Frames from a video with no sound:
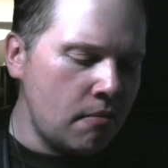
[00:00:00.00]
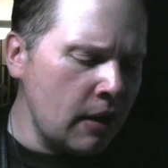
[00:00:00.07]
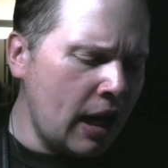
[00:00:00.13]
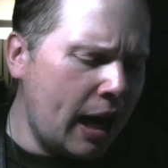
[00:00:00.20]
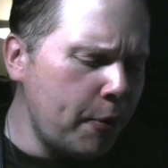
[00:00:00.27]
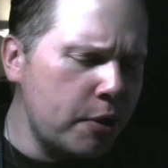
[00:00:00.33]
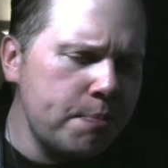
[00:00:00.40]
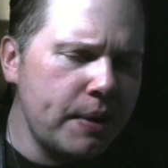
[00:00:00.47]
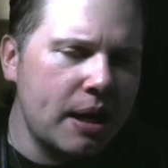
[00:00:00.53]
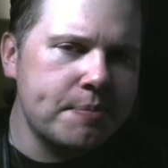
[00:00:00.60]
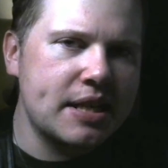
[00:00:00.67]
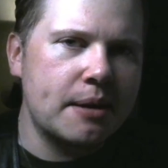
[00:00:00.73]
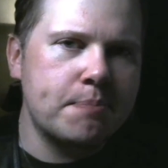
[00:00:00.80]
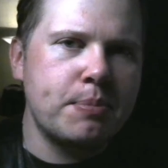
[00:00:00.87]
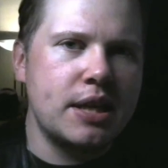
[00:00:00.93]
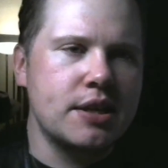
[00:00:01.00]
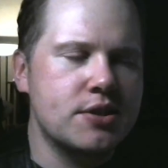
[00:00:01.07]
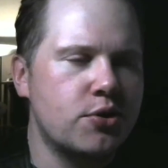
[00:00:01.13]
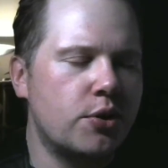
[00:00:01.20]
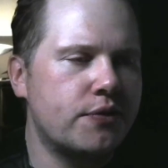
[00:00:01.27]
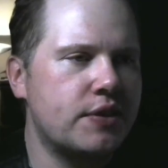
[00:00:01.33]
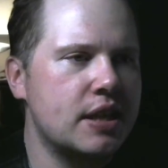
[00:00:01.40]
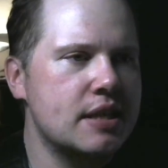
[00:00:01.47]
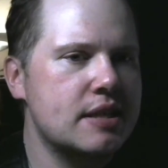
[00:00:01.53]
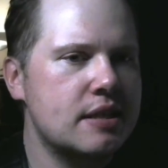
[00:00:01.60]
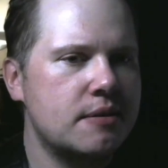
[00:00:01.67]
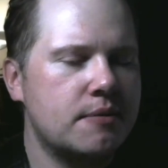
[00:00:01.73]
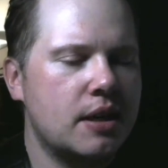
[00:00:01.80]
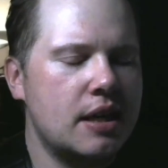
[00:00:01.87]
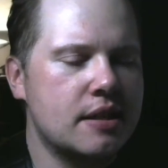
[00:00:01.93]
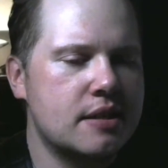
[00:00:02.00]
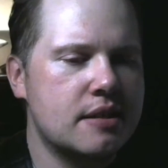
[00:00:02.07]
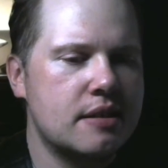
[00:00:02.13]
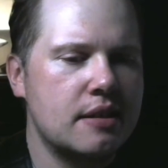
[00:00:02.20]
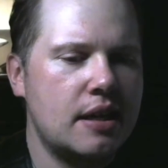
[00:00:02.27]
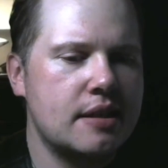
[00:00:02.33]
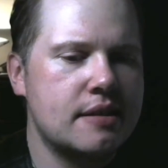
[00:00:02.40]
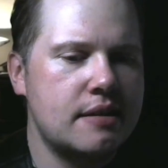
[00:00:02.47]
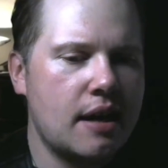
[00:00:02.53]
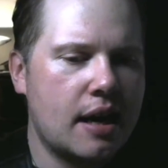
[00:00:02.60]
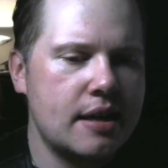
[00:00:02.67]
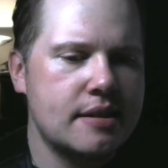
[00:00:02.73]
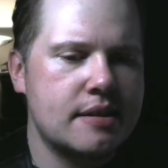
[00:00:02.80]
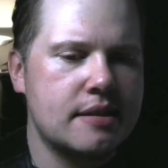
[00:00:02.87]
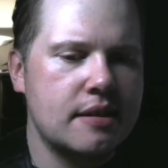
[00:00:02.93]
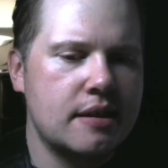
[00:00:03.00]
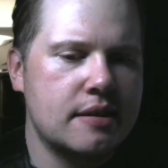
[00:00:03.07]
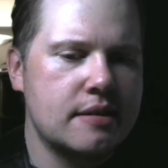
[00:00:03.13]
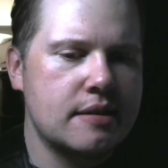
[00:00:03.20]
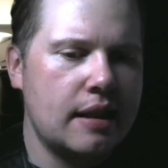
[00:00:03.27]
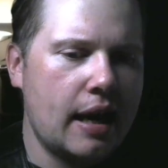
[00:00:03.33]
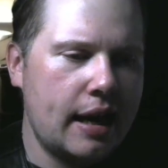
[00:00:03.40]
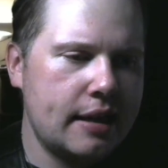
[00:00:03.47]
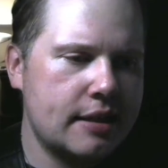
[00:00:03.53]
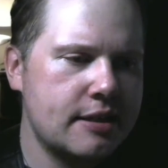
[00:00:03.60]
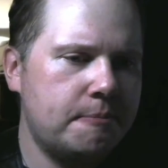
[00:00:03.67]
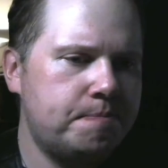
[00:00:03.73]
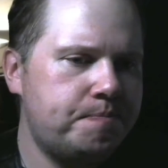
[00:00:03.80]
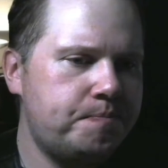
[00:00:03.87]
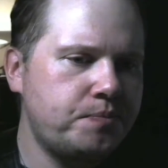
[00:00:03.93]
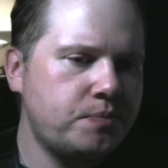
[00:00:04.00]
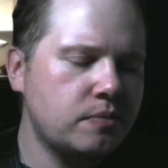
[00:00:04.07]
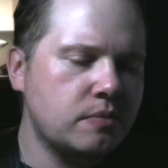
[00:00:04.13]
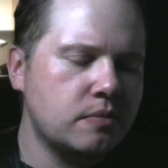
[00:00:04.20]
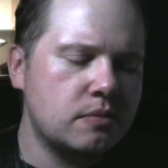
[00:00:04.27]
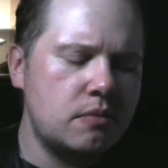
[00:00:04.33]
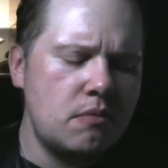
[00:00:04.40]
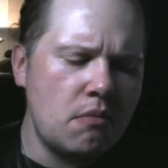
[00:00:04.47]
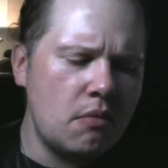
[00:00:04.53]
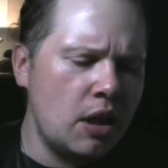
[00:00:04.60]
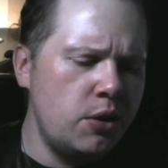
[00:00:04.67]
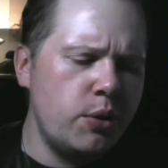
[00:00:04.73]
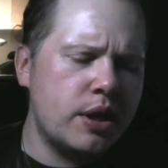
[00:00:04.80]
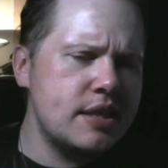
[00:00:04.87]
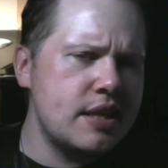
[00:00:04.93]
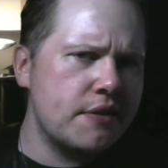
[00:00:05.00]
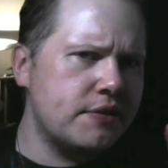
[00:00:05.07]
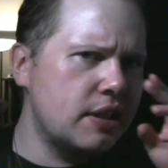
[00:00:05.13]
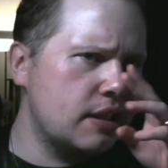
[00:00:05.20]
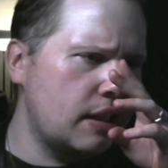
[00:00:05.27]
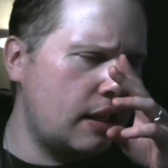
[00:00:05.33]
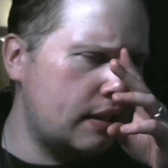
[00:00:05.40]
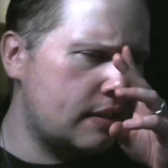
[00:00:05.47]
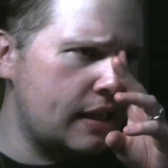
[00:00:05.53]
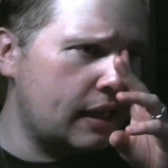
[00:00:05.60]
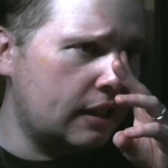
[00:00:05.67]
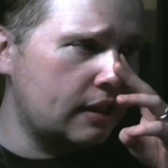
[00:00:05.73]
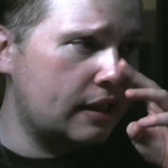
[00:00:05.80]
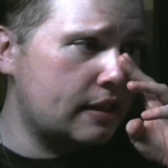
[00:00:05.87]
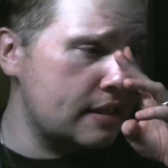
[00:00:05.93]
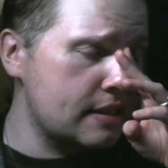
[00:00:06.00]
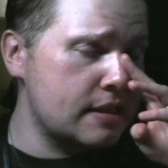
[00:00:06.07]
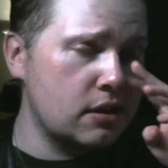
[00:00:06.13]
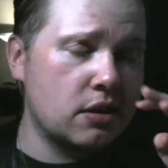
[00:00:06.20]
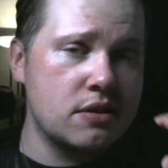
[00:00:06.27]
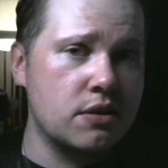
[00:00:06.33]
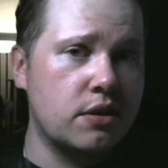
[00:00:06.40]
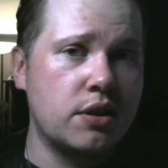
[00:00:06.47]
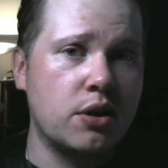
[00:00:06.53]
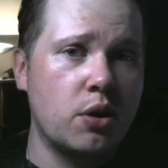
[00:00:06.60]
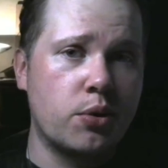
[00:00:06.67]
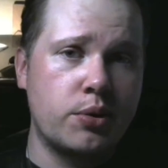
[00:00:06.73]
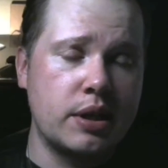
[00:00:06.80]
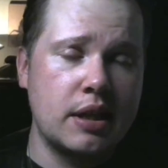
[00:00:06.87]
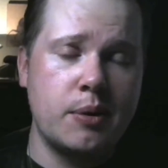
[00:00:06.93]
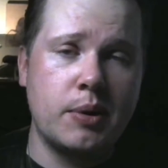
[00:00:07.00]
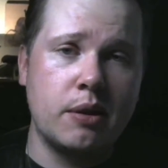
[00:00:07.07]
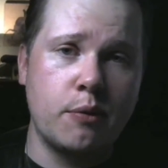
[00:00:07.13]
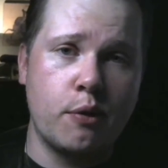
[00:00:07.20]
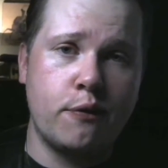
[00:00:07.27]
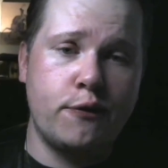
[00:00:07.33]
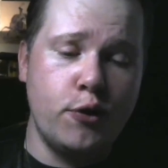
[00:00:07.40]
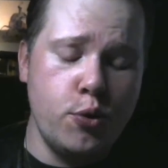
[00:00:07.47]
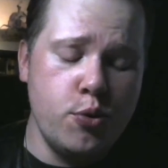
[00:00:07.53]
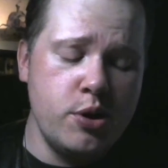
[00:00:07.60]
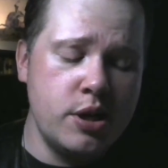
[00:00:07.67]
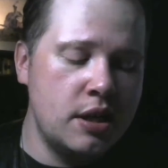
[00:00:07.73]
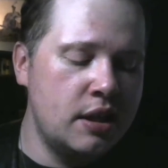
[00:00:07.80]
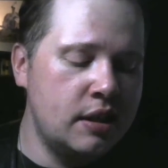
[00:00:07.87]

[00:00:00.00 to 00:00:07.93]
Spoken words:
I wouldn't be upset being served this. It's nice. It's light. You can definitely tell that this is also going to go really well with food.